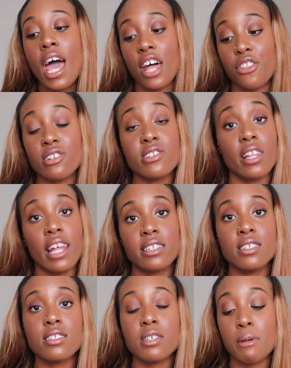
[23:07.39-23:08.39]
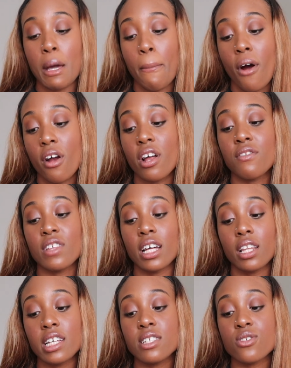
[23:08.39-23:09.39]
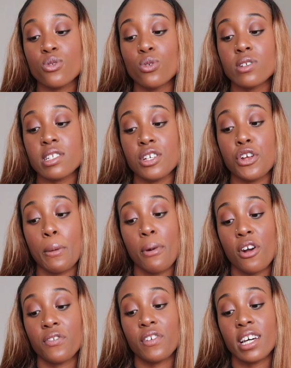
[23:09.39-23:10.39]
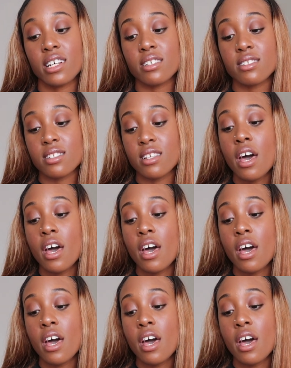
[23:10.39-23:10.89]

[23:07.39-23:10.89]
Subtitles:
and they're selected to be a part of the elite school senior perfects.